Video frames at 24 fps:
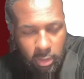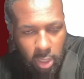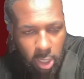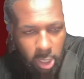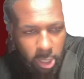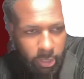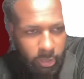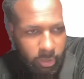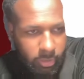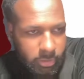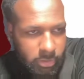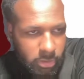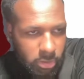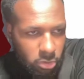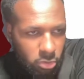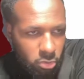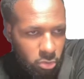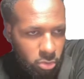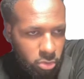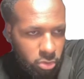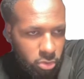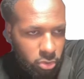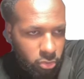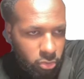All right, let's see
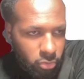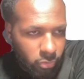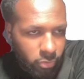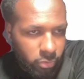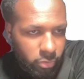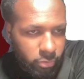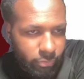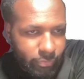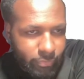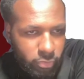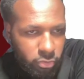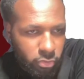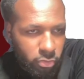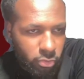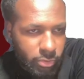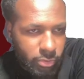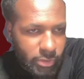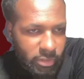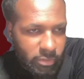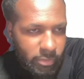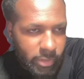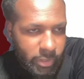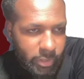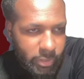who
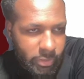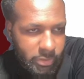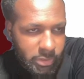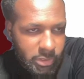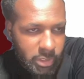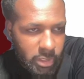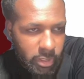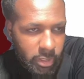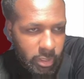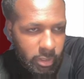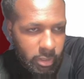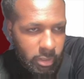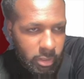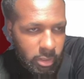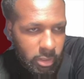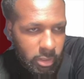everybody else got.